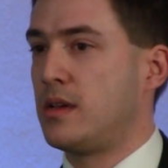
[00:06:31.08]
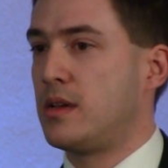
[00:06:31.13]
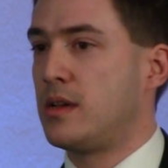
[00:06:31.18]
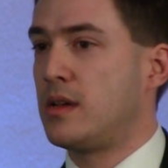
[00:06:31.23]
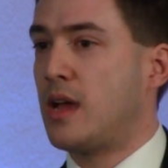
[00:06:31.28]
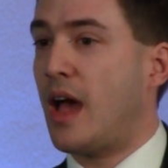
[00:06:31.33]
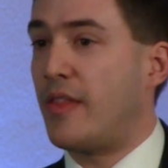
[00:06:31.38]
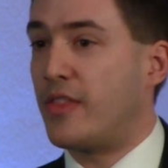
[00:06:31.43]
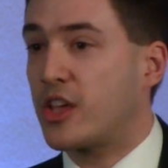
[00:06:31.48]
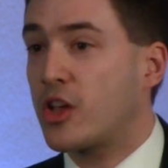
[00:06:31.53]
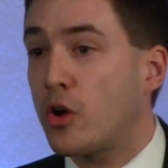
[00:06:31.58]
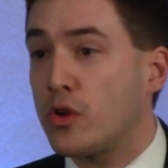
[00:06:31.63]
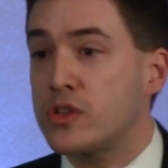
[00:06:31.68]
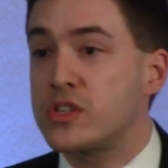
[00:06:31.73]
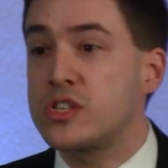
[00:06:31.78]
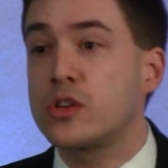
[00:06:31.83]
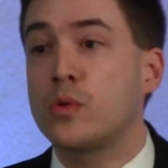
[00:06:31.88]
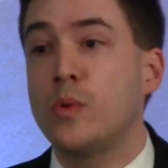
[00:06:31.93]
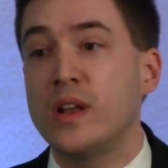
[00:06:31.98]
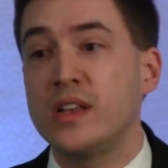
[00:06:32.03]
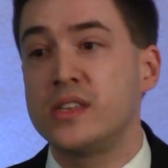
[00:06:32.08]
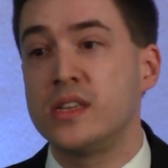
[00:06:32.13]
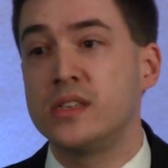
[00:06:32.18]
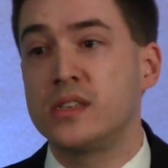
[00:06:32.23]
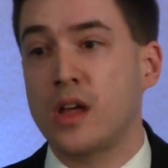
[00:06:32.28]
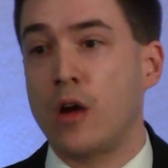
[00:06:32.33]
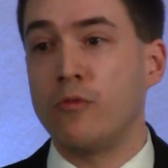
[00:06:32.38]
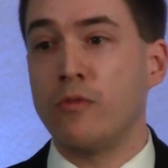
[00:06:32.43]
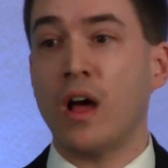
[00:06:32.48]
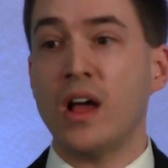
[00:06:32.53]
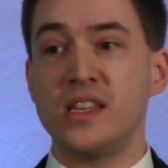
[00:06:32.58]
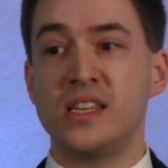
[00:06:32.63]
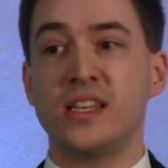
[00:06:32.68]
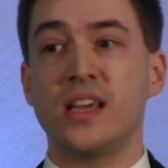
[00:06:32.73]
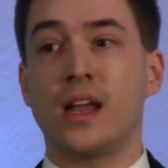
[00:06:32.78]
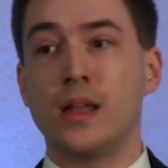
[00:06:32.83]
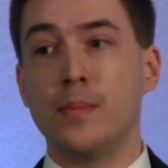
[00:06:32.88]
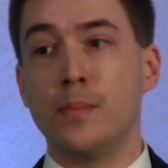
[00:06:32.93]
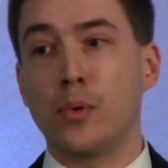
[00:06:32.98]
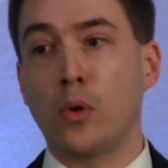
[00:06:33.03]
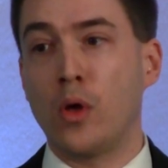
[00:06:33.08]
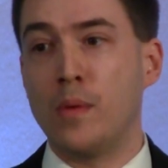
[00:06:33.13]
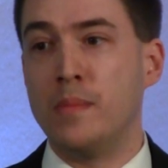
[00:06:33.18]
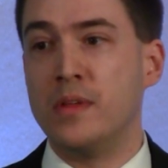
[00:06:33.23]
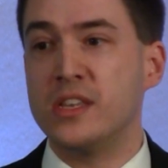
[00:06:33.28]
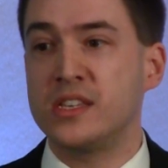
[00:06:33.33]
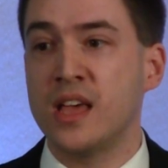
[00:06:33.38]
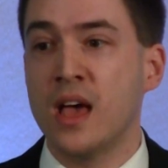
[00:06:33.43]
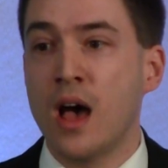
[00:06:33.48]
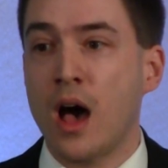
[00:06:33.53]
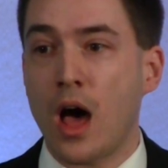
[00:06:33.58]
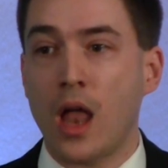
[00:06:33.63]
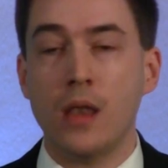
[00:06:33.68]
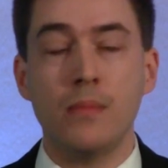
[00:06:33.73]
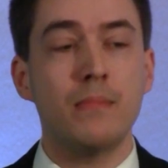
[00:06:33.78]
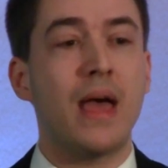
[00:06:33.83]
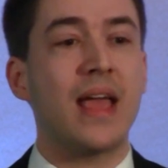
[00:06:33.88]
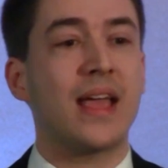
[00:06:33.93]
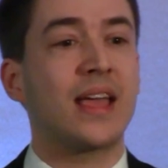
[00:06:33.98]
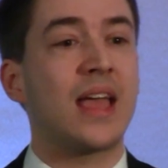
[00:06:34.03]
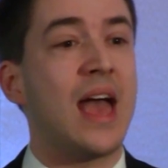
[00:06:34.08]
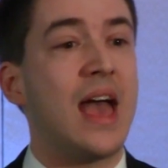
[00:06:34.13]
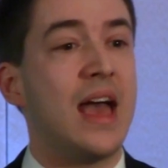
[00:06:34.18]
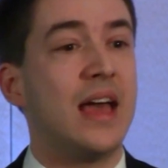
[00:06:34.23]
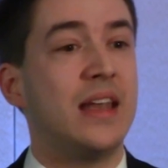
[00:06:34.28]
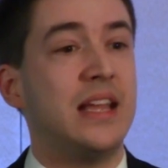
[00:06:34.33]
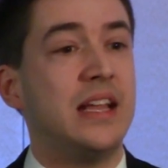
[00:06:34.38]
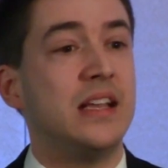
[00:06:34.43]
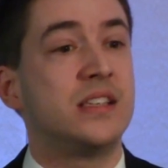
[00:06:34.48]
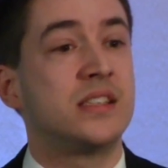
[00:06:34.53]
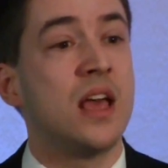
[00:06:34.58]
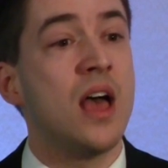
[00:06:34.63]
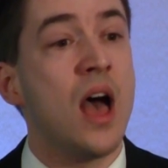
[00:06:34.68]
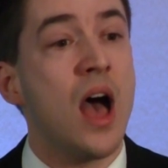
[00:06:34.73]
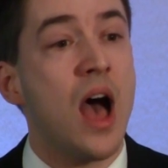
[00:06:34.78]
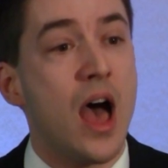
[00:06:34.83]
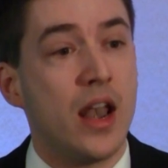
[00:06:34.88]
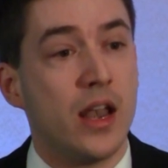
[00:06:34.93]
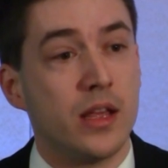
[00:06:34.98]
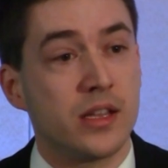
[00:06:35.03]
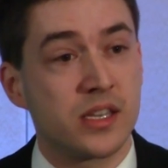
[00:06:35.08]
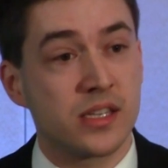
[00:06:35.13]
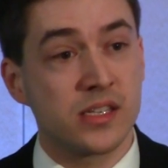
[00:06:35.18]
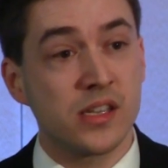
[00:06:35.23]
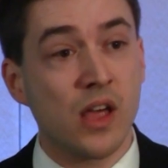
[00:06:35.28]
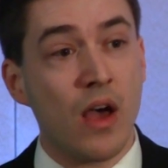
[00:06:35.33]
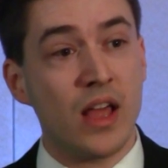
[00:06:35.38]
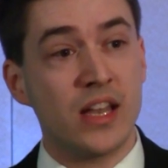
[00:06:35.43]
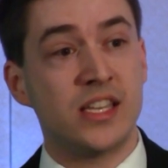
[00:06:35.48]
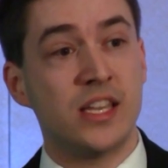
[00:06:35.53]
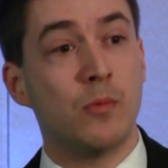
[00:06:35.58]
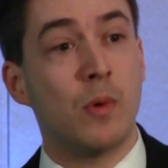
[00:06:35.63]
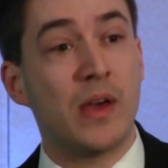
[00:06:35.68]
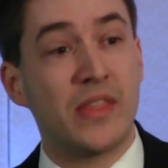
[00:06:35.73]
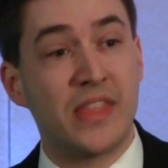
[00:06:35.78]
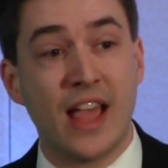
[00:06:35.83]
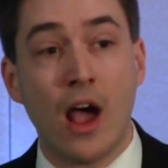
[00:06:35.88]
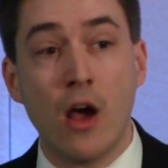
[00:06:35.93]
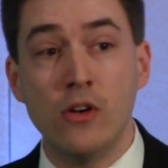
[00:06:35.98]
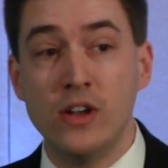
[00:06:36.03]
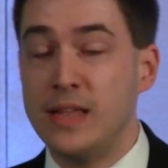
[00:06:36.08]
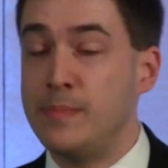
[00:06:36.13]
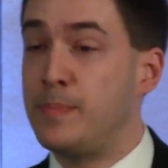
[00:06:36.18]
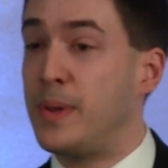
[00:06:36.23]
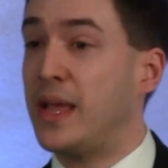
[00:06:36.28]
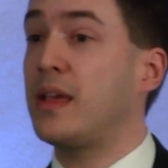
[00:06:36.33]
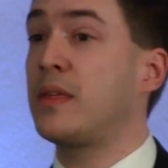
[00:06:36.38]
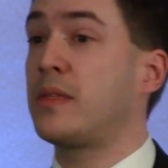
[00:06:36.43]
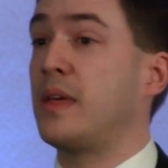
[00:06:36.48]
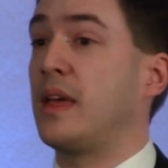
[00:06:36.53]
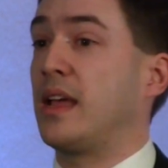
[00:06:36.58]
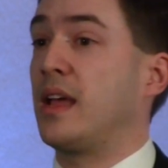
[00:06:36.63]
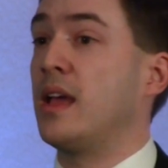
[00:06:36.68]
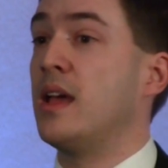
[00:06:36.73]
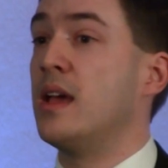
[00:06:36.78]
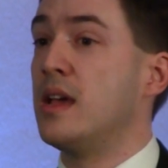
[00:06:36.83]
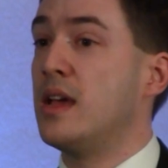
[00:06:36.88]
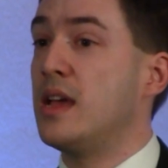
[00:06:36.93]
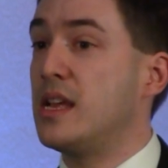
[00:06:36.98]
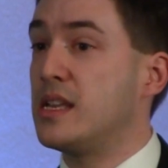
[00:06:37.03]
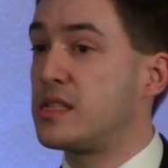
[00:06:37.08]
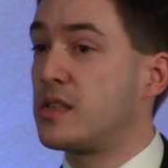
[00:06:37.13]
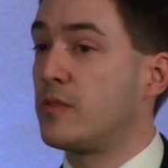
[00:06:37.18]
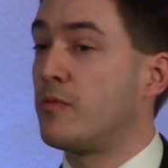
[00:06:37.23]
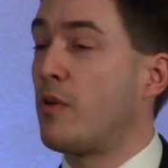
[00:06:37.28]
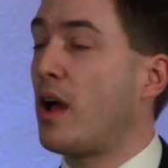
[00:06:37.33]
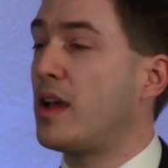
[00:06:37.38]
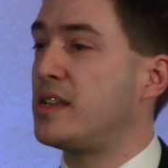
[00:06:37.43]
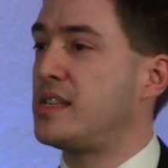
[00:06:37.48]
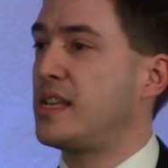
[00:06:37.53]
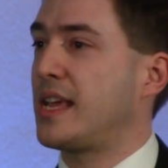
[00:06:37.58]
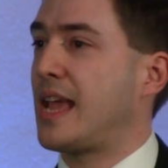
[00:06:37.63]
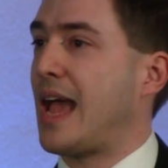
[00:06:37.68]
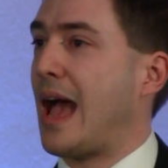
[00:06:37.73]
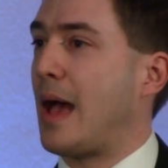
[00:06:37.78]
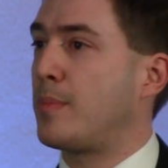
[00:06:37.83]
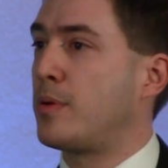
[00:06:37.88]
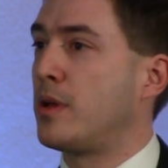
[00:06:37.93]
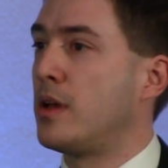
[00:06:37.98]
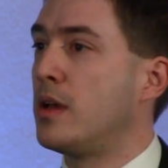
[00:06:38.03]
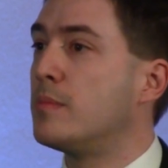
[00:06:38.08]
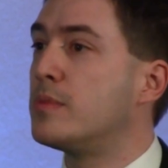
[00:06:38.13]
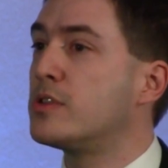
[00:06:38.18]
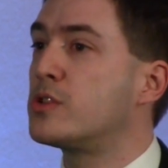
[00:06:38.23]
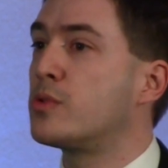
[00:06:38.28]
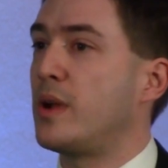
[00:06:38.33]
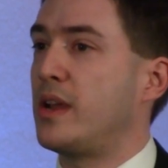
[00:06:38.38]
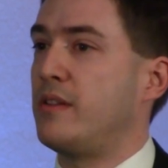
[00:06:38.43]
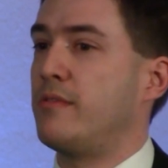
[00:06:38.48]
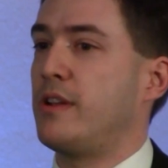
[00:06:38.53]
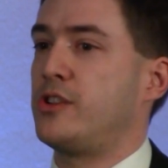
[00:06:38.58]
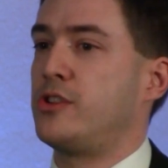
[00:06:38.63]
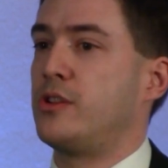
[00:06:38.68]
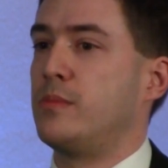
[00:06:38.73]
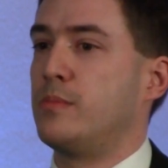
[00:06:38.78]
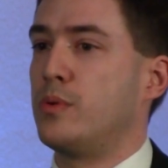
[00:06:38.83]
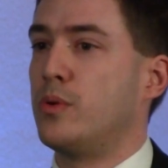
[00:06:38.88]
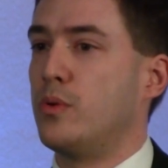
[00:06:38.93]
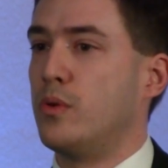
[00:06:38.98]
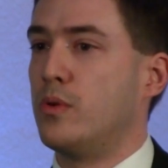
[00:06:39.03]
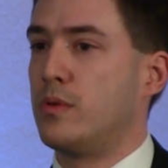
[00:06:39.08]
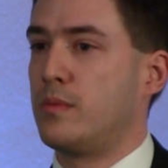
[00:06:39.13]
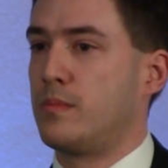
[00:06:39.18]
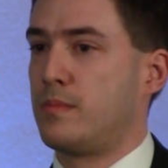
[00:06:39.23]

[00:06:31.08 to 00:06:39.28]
And the consequences are rising unemployment, unmet care needs, and a society where the only big thing is the rising gap between rich and poor.